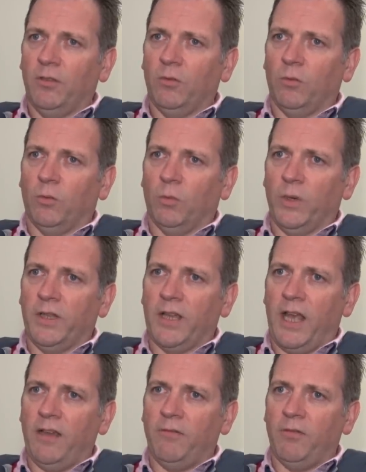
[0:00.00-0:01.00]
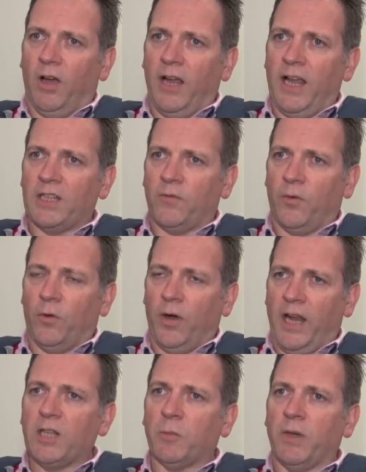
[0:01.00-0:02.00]
I ask for
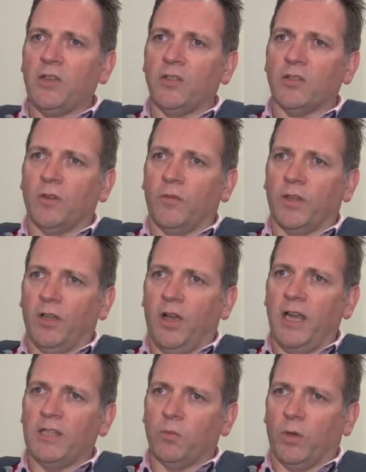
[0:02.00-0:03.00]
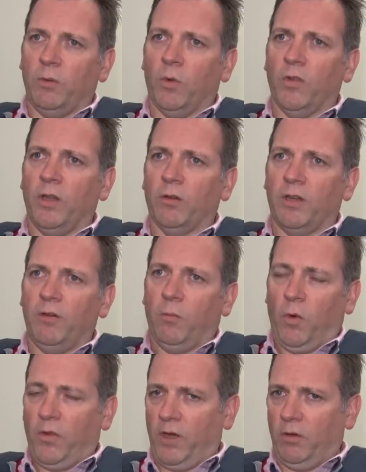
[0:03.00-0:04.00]
explanations off the guys, what they're
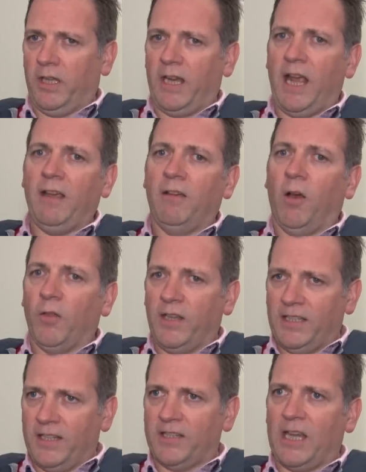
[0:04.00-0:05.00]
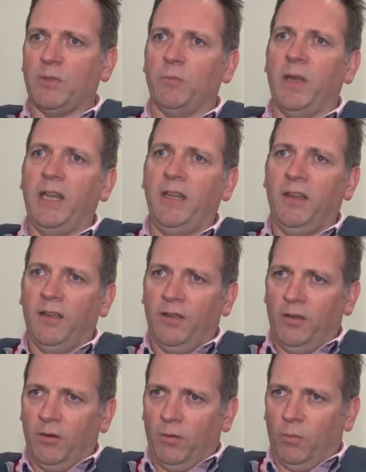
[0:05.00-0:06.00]
looking at, is it the same as me,
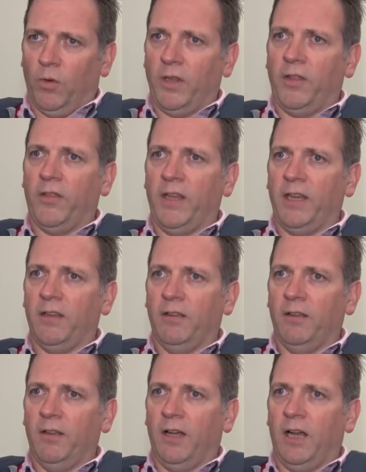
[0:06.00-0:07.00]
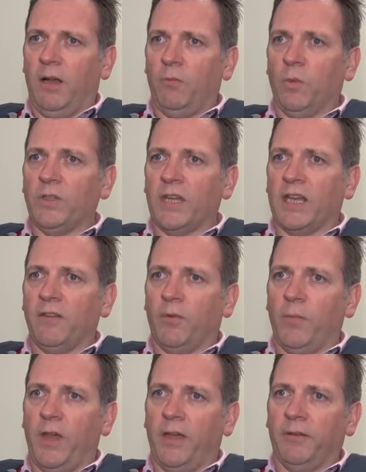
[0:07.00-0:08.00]
what they think. We take it from there.